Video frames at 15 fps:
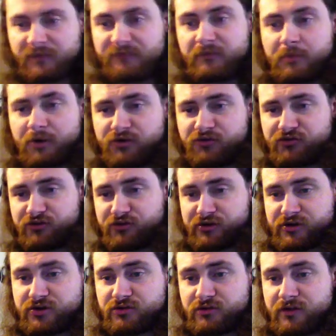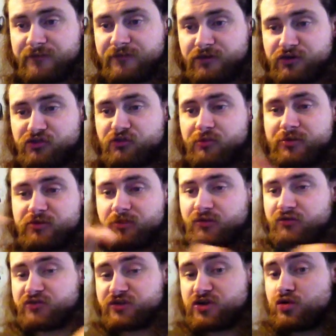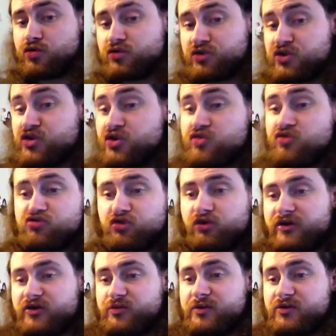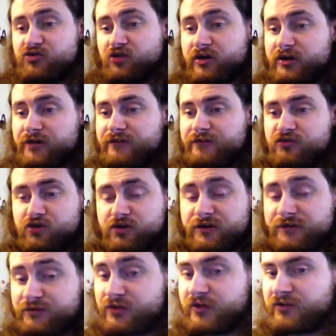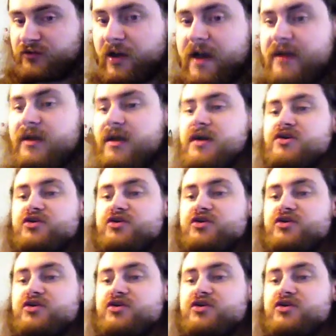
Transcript: if a monster, you, if a crystal beast monster you you control is being targeted targeted for an attack,